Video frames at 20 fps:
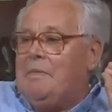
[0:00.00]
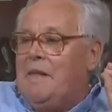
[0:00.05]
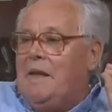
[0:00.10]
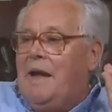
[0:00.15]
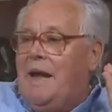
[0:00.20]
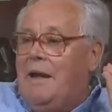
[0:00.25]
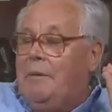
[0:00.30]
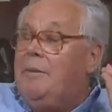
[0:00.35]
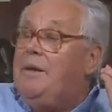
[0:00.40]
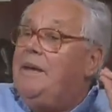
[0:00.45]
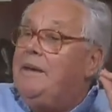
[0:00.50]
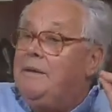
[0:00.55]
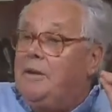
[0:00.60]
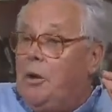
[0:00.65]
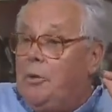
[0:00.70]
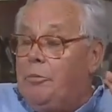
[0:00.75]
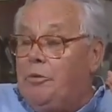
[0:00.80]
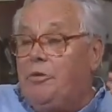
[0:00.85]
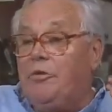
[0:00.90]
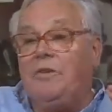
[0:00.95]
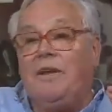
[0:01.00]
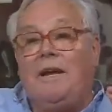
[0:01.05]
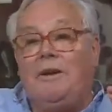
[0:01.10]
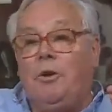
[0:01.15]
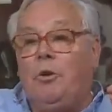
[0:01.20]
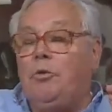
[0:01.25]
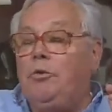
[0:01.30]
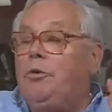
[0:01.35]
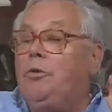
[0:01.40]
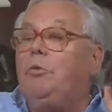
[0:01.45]
I'm here now because I
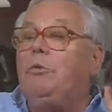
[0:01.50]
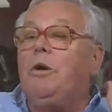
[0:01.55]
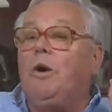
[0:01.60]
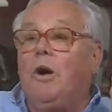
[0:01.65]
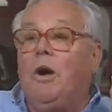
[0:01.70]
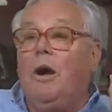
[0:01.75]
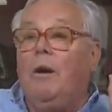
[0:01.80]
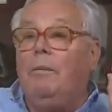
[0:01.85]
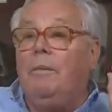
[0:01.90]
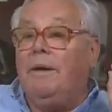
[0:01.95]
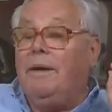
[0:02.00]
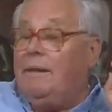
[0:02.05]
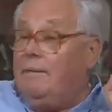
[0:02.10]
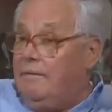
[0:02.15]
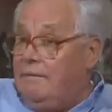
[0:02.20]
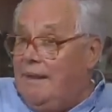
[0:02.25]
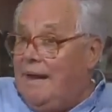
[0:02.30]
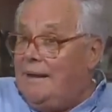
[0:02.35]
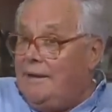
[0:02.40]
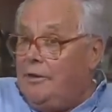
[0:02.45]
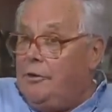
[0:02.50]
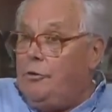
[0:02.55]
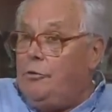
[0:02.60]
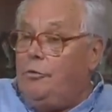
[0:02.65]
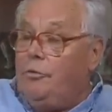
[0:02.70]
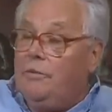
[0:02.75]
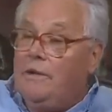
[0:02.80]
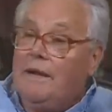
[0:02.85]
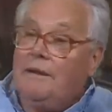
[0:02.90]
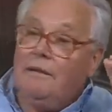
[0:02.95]
know you were coming and telling you
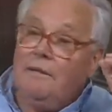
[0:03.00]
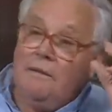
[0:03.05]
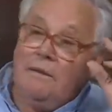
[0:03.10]
that